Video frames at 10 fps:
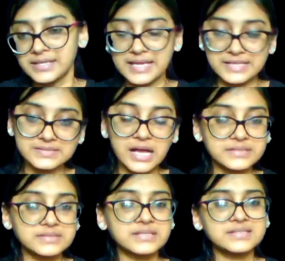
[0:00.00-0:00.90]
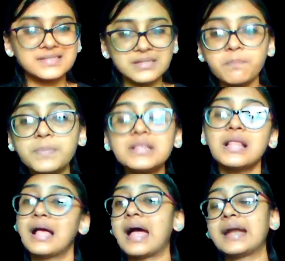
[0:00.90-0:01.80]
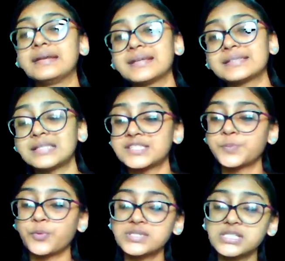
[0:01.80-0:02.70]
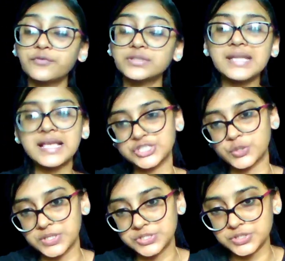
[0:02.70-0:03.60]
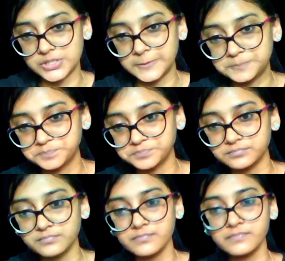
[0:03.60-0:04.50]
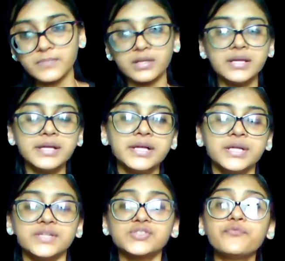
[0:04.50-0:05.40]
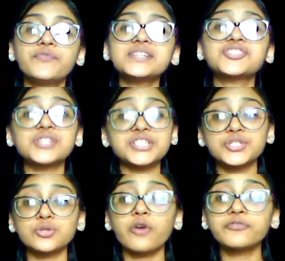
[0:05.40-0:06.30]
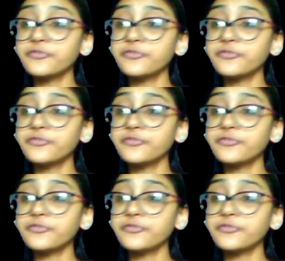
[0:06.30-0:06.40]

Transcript: Yes, answer is simple. And yes, let's proceed for the next question. So which tissue of the